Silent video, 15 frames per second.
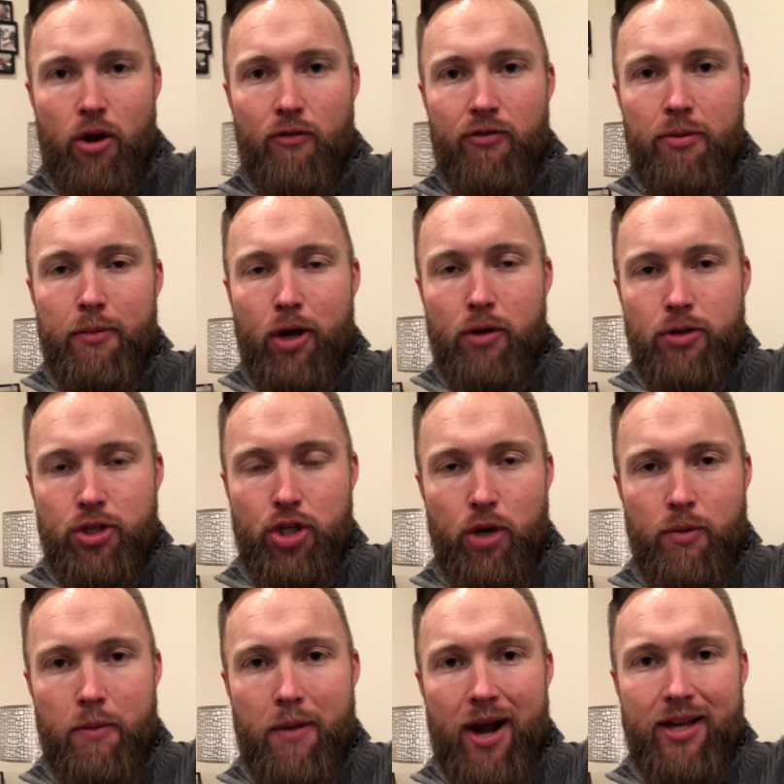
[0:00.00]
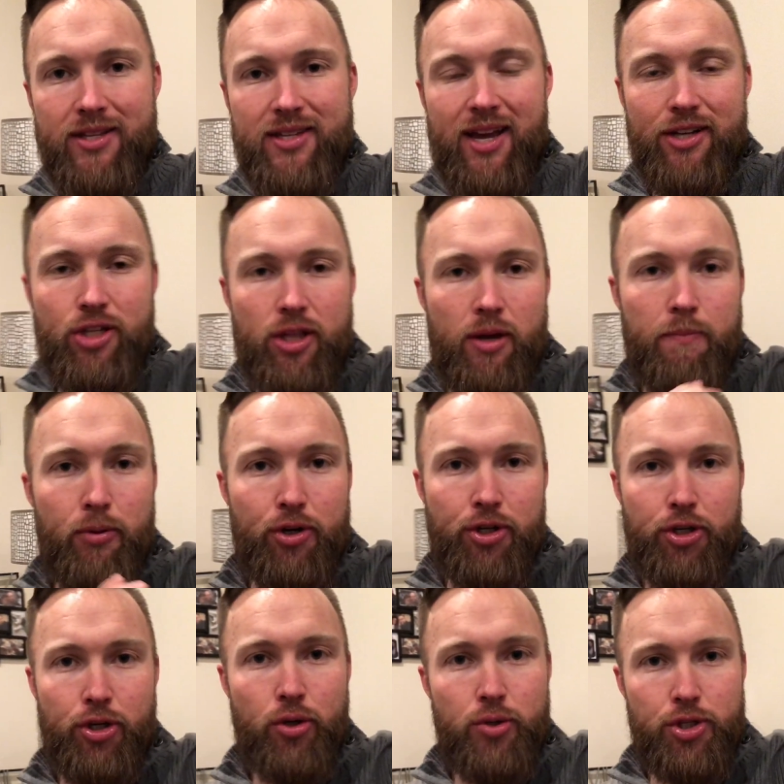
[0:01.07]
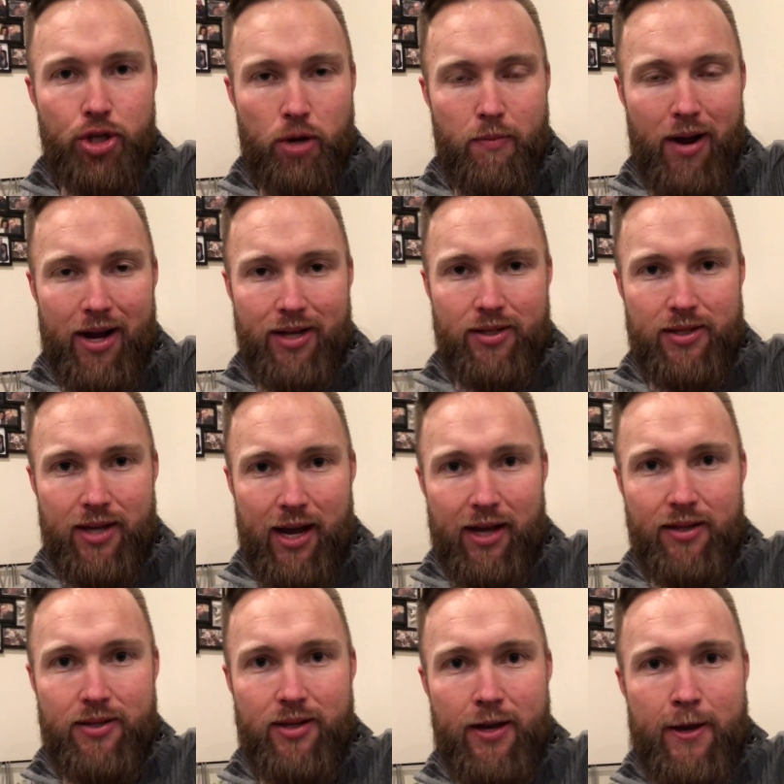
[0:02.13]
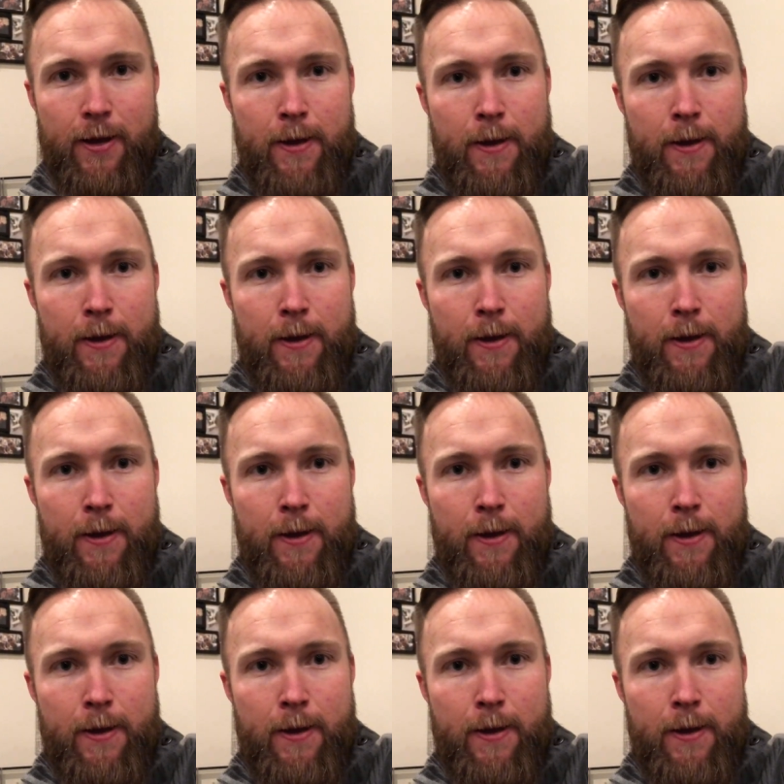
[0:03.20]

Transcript: Go from the consumer mindset to the producer mindset.